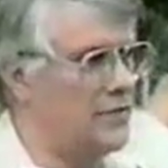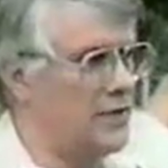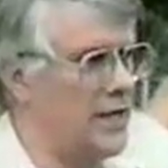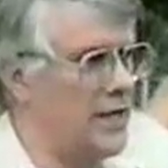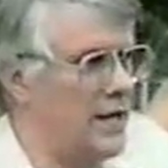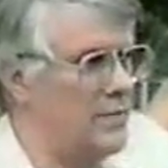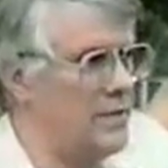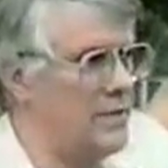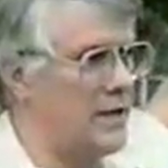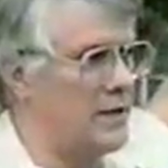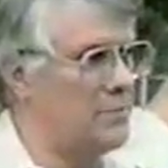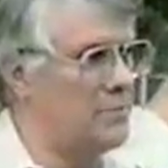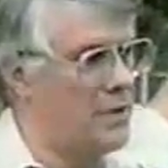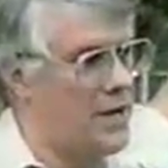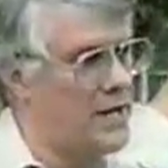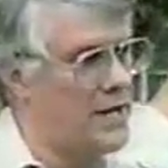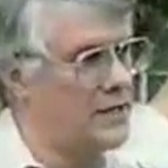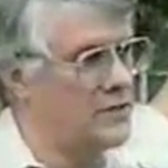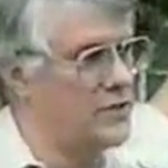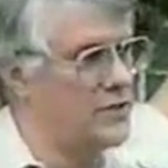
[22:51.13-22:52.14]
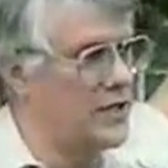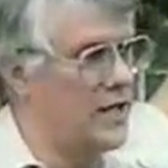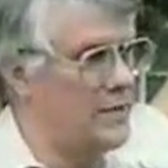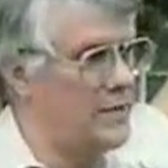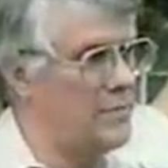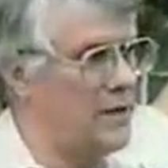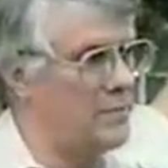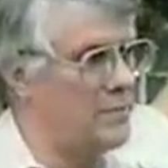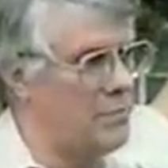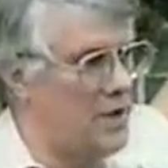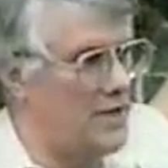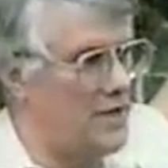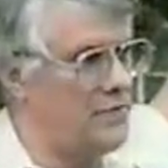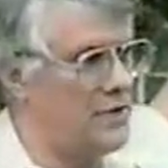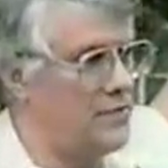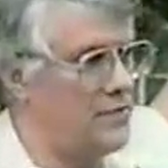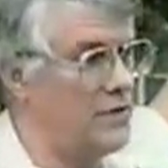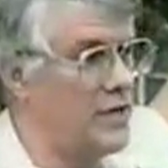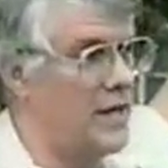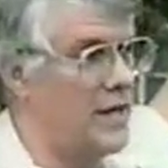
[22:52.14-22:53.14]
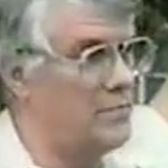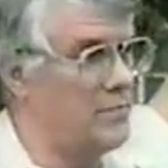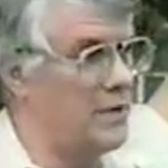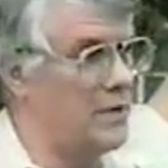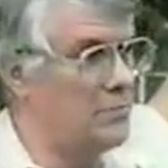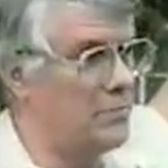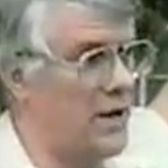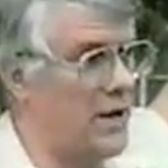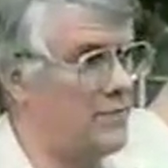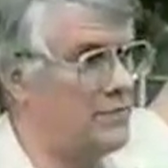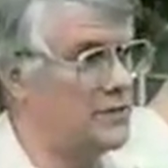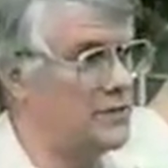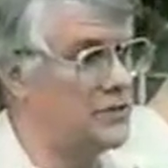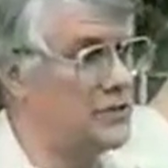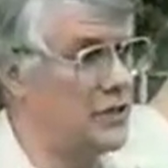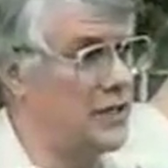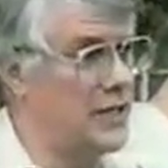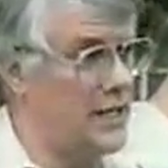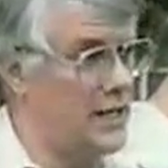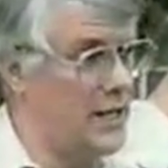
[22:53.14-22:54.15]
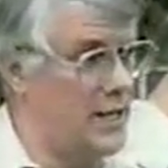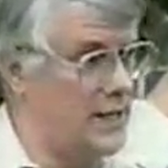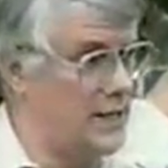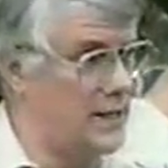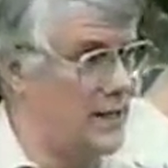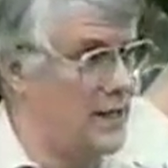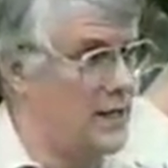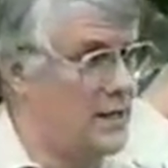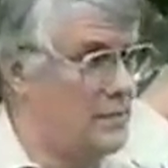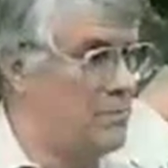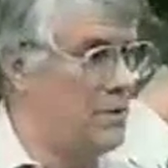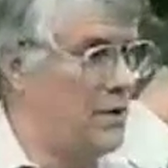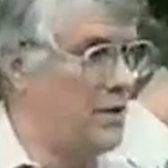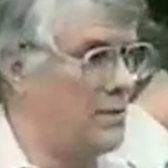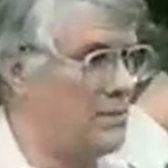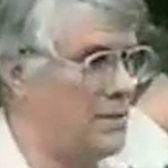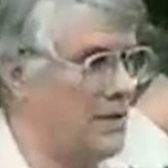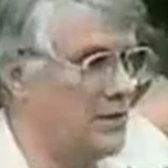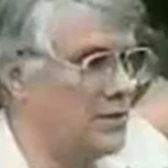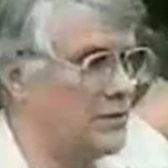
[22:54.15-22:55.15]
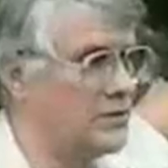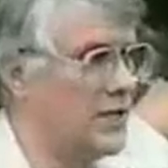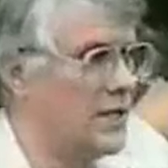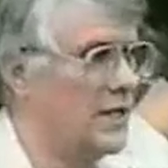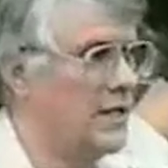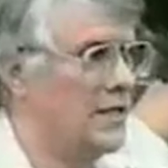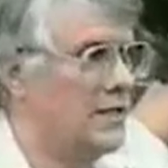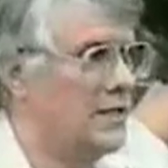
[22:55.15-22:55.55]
If you can't make a product, you can't make profit. If you can't make profits, you cannot pay your bills.